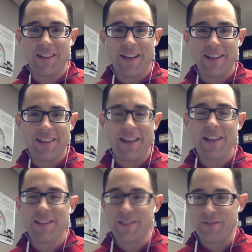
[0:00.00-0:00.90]

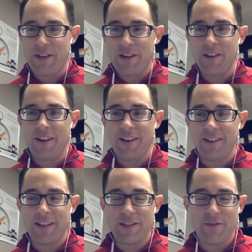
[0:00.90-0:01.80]
less
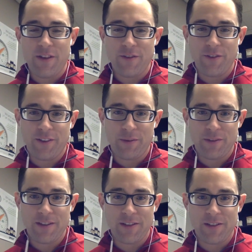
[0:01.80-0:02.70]
eventful, I
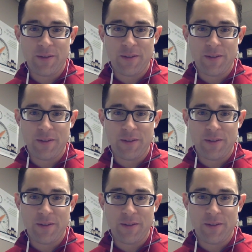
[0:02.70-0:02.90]
would say too.